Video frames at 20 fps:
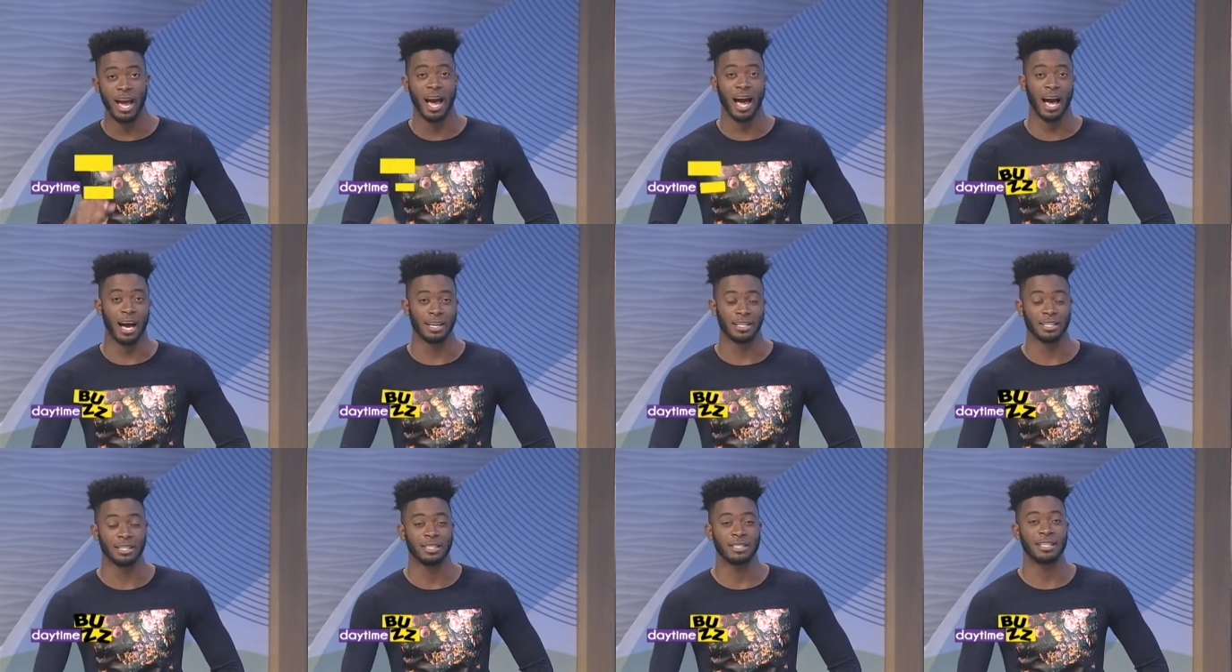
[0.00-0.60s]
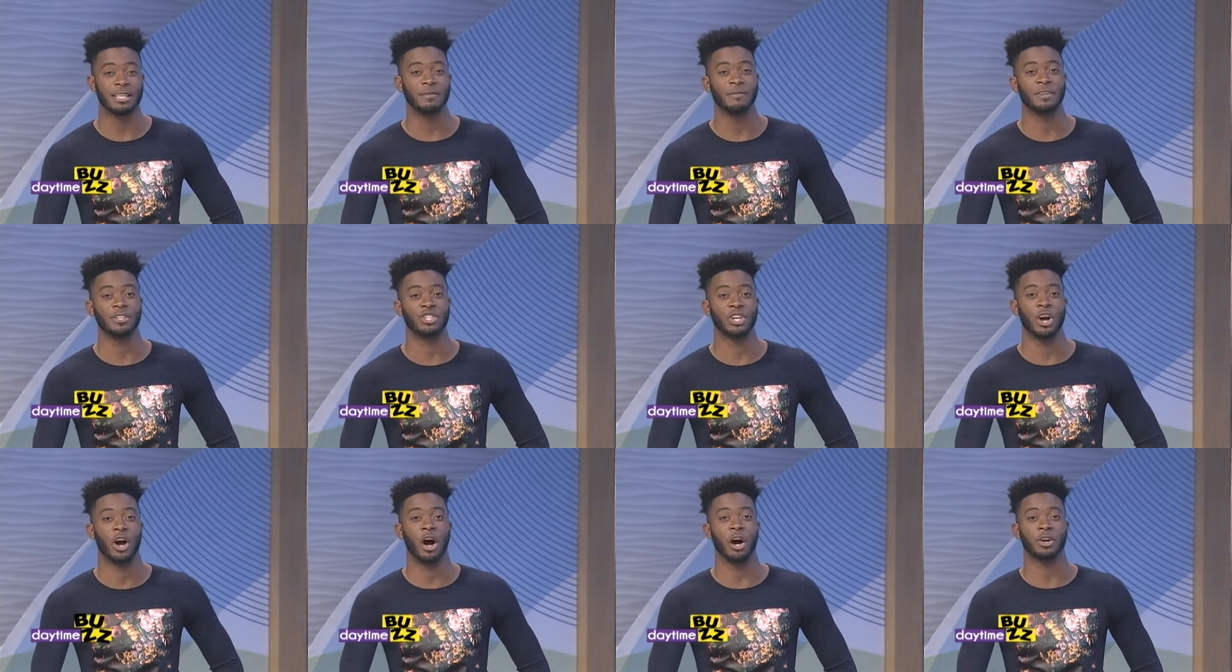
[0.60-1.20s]
at
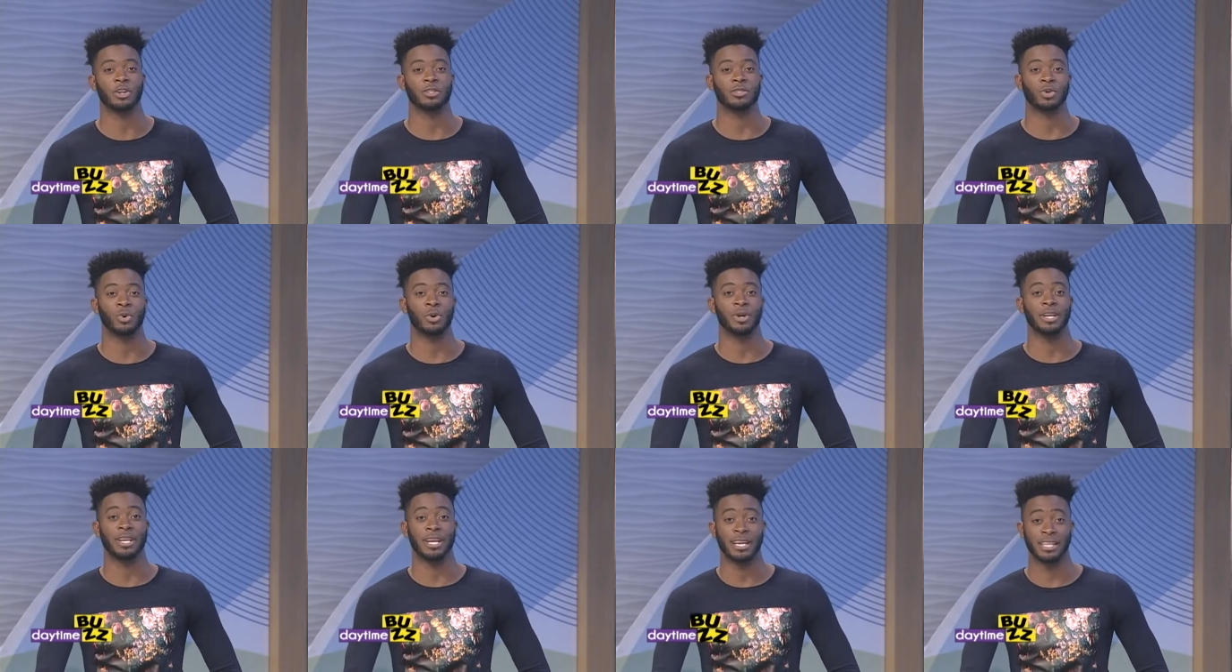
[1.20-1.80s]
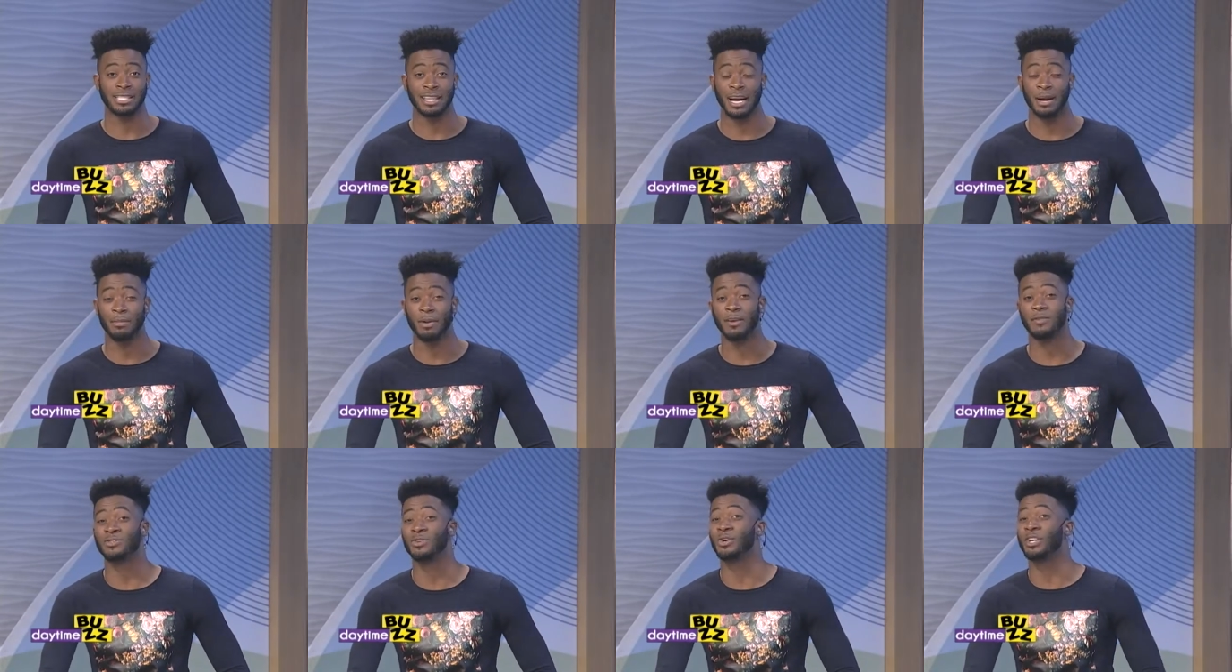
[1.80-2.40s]
TVJ underscore daytime
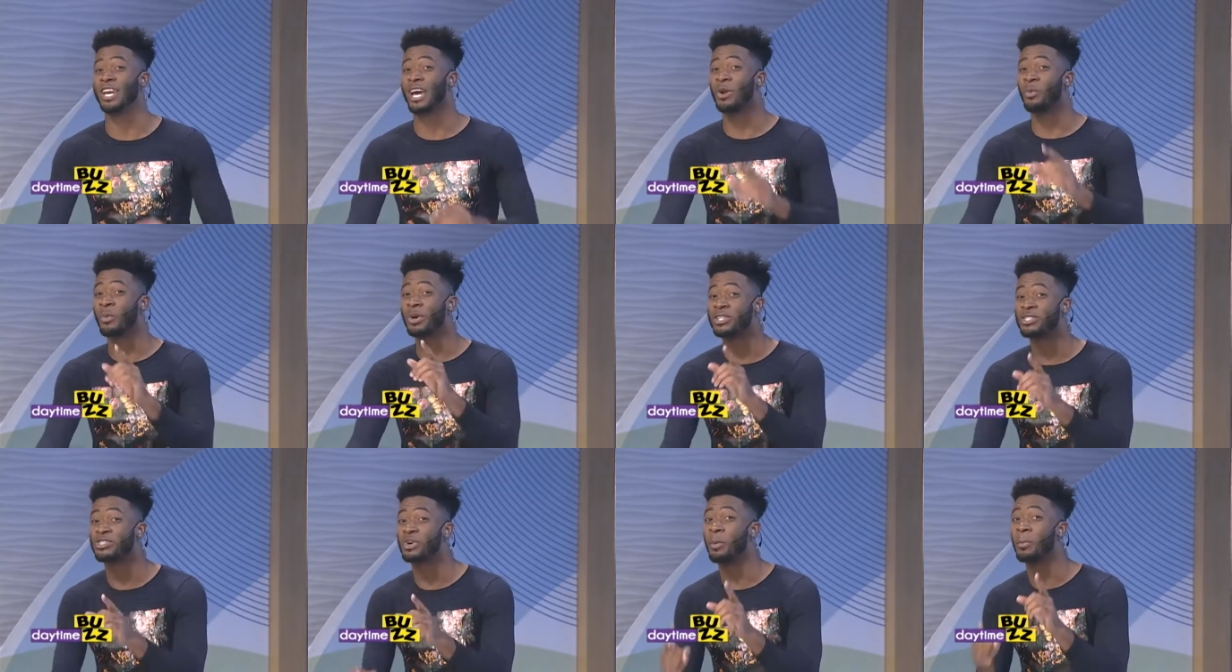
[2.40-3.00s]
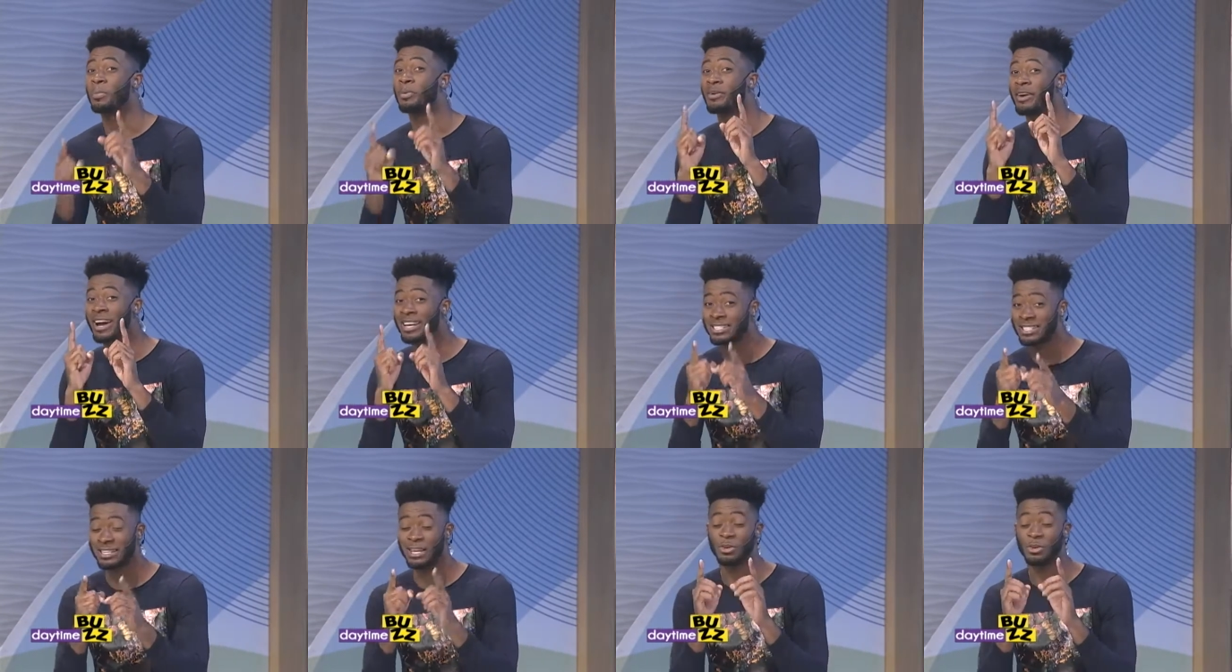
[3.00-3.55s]
live so you can win some prizes.